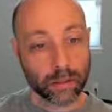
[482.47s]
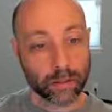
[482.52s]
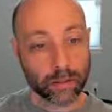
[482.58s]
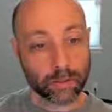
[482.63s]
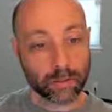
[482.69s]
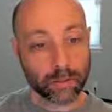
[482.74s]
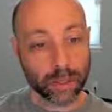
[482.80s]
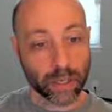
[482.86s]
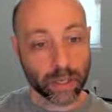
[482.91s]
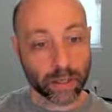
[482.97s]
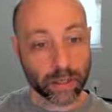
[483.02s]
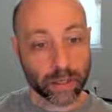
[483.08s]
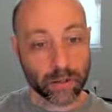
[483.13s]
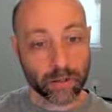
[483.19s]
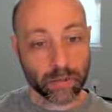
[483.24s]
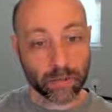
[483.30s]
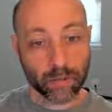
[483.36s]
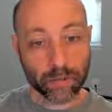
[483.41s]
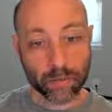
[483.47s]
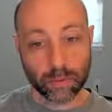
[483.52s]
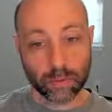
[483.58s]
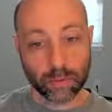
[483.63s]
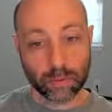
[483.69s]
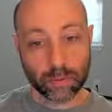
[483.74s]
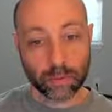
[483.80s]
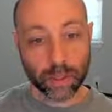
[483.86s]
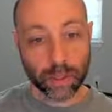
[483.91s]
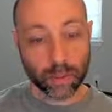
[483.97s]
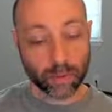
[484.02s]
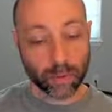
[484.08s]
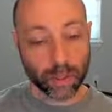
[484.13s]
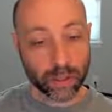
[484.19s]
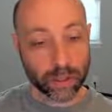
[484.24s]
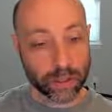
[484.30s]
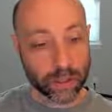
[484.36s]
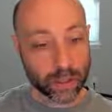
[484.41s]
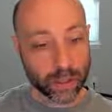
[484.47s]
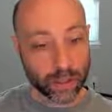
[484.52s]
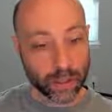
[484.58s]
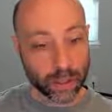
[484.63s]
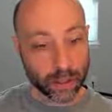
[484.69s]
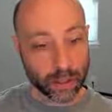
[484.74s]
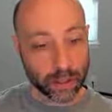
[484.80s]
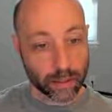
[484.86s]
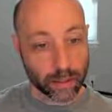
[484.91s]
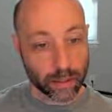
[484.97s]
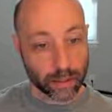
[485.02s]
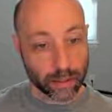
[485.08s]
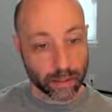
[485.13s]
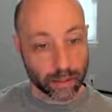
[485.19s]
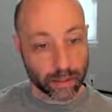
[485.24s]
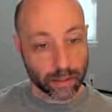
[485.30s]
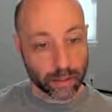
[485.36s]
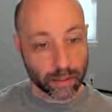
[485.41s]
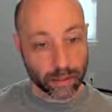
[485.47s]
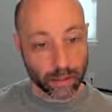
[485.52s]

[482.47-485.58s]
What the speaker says: value, and we can just say that it's